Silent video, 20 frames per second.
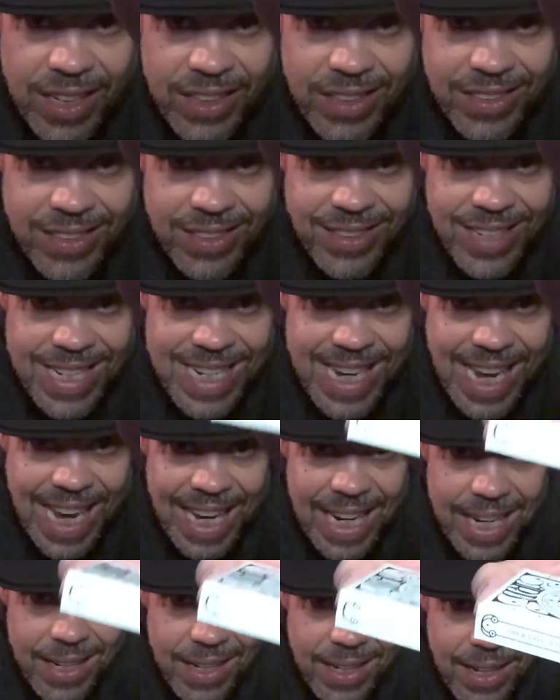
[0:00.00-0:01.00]
You can see
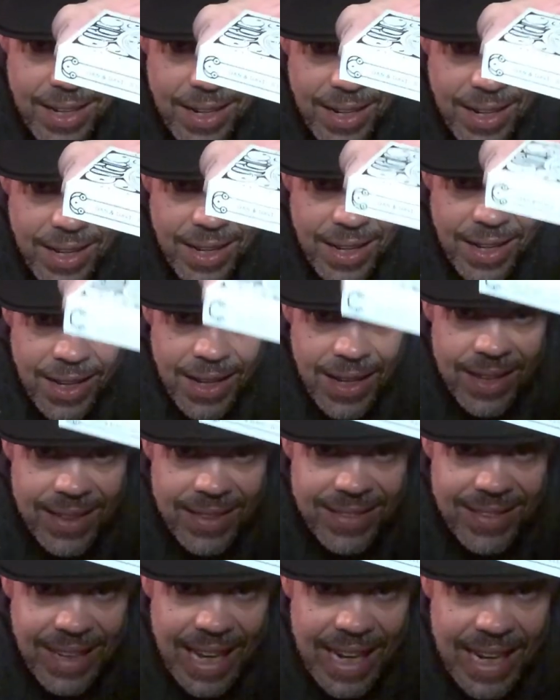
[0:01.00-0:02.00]
Dan
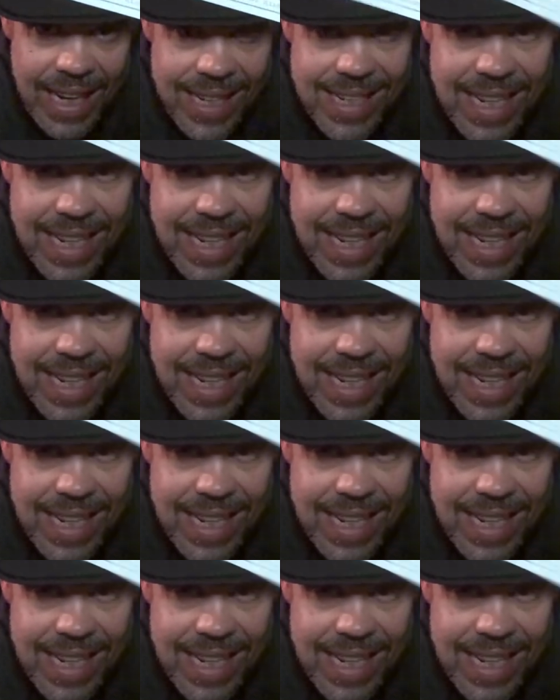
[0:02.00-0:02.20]
and